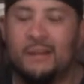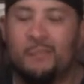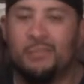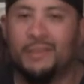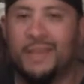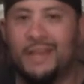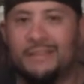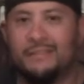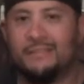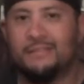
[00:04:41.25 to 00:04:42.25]
a
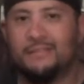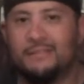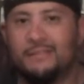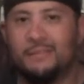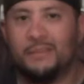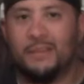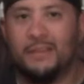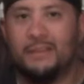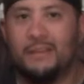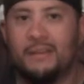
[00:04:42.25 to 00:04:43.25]
blast to
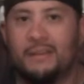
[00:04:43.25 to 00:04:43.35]
play.